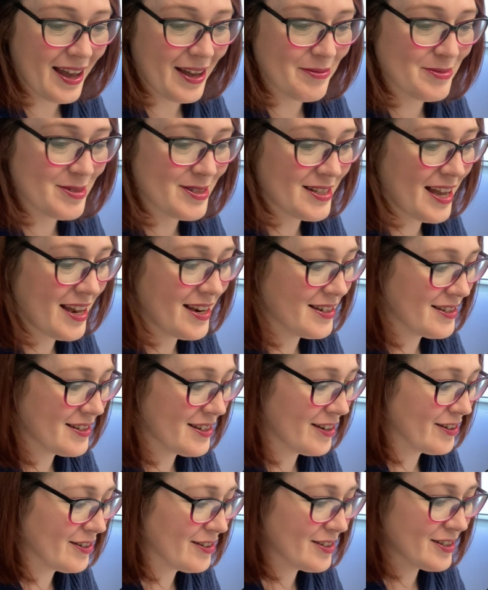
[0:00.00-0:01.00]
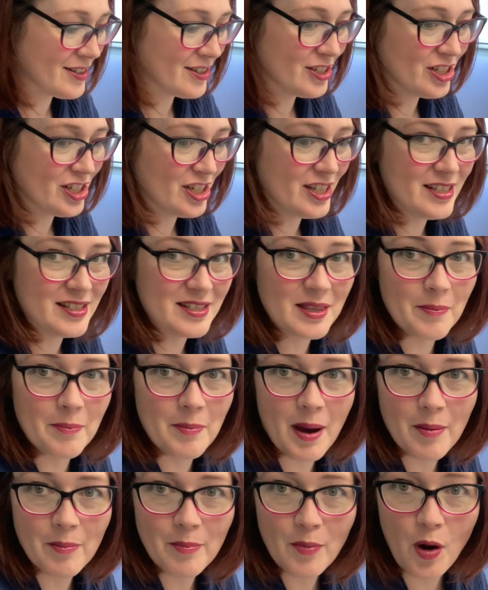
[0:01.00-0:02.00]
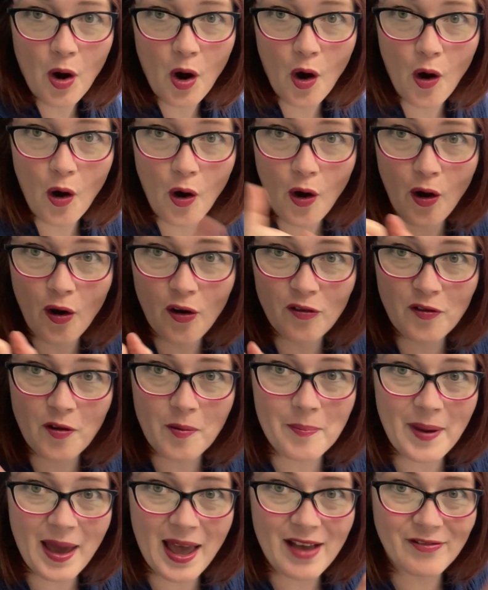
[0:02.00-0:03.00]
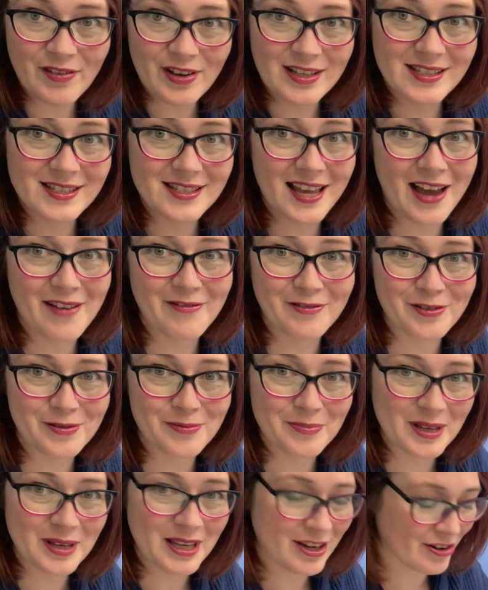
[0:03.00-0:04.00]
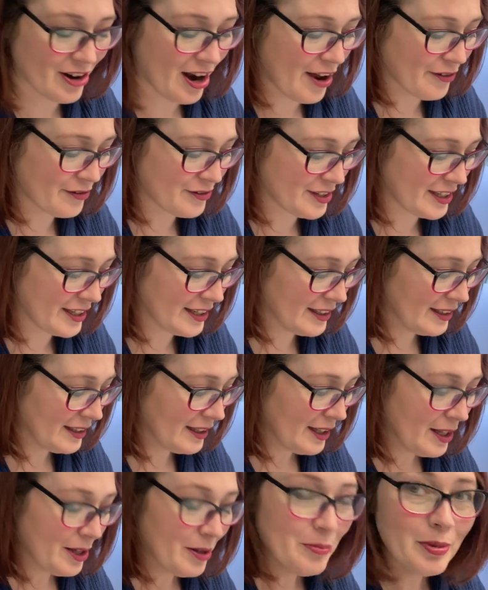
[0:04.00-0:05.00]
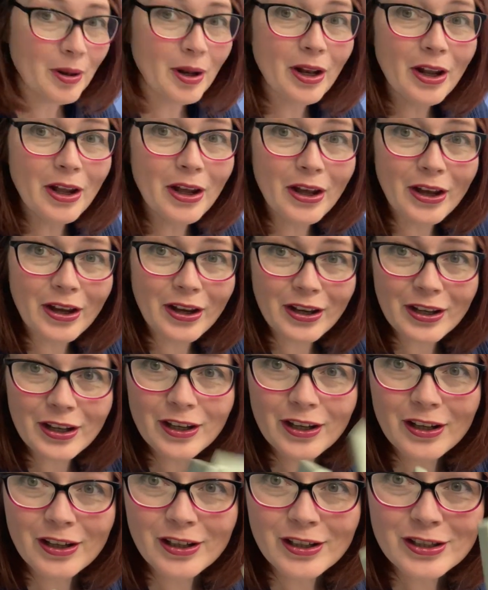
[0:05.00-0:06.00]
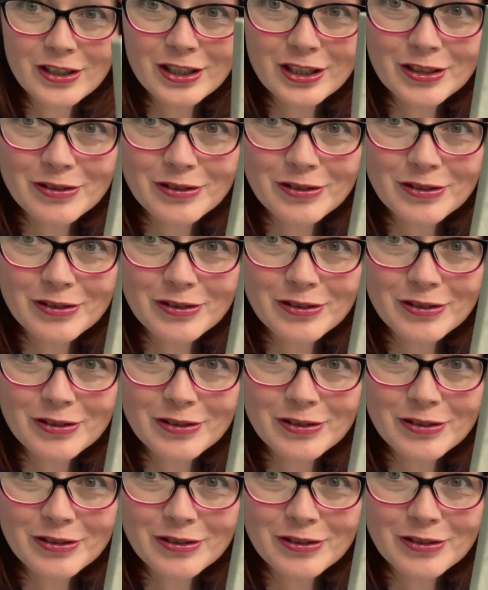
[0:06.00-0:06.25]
stencils. She's the mum of Bev and Sam from Be Crafty. But look, she's